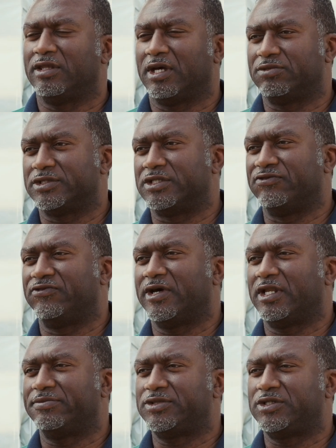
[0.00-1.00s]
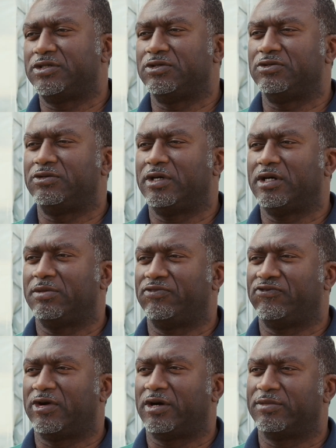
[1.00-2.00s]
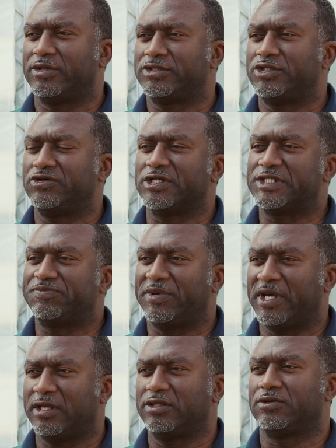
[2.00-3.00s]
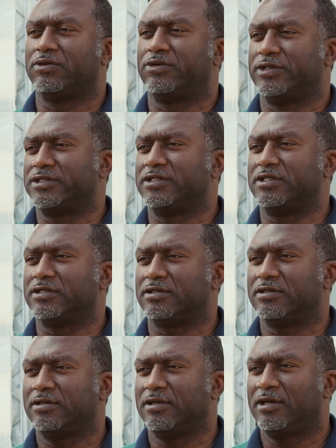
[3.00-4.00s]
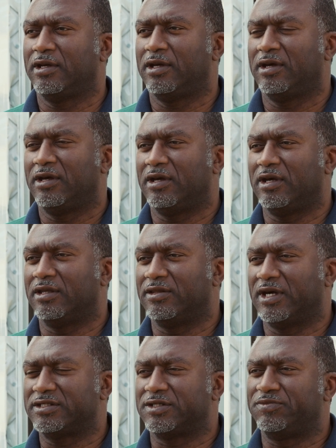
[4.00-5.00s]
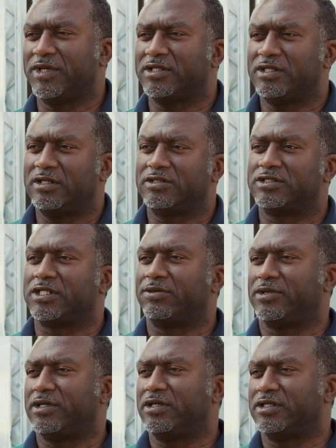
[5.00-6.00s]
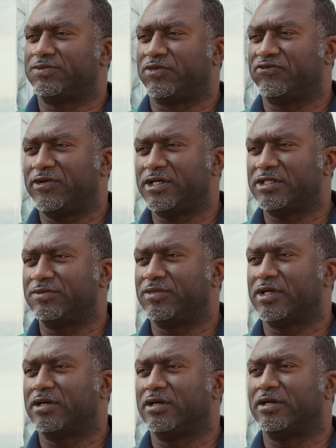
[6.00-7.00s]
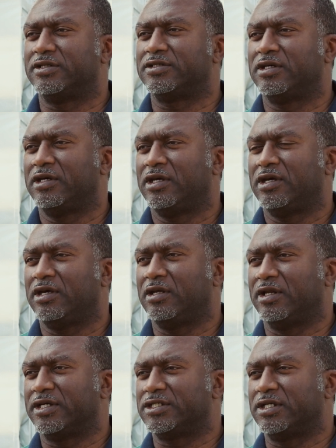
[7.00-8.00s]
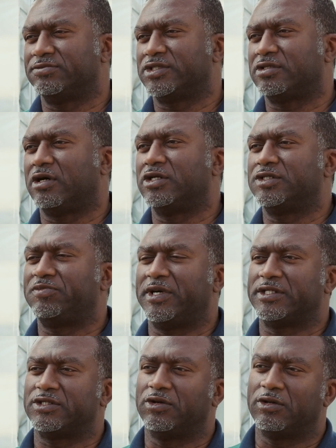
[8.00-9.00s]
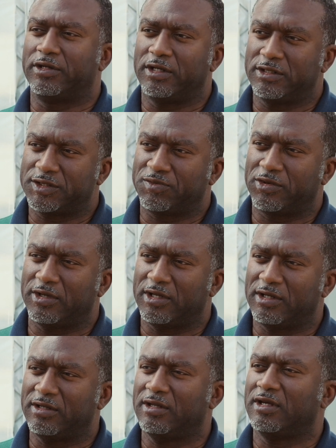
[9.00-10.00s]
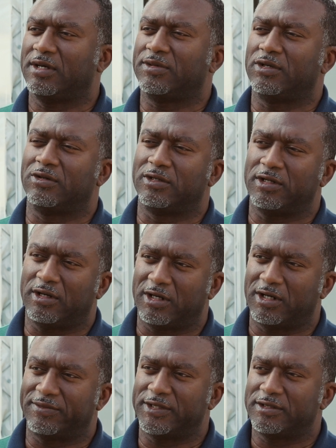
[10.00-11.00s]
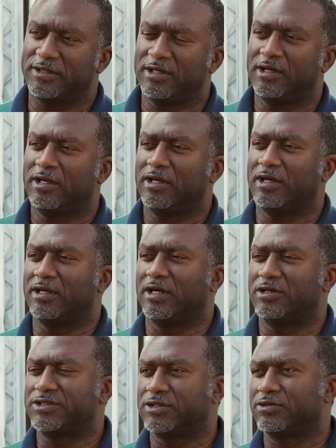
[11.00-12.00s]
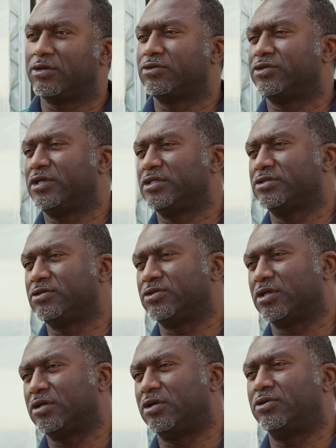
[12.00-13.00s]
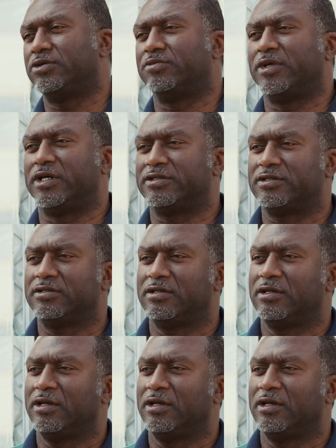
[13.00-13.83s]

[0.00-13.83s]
that was developed to help farmers to expand their growing season. And that's a big deal to someone in his profession because it lets him start his plants earlier in the spring, have an earlier harvest, and also grow things through the colder months.